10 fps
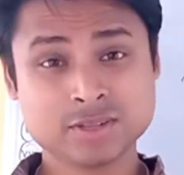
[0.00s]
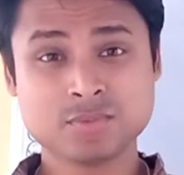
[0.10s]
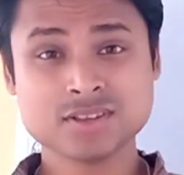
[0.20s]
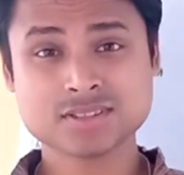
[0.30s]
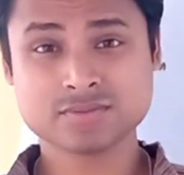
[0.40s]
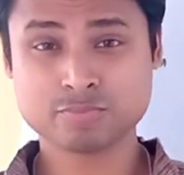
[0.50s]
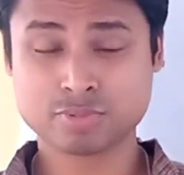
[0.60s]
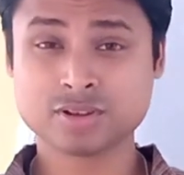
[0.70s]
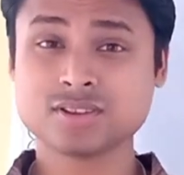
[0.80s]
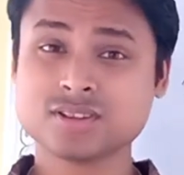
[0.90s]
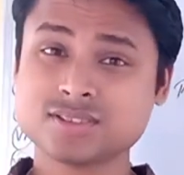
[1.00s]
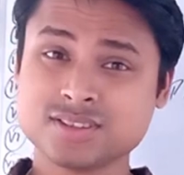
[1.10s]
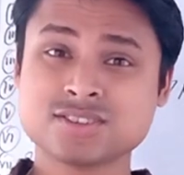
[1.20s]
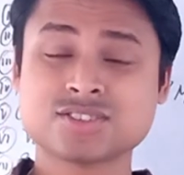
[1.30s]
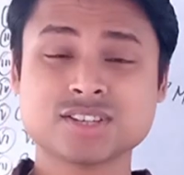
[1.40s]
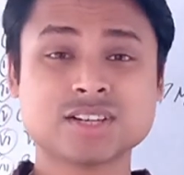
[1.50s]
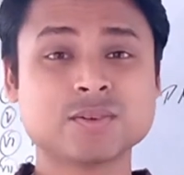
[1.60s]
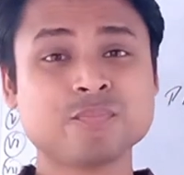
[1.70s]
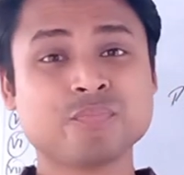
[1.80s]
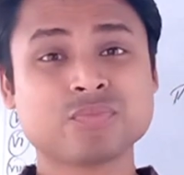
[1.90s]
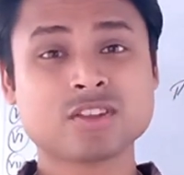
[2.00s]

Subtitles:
Siblings, brother, sister,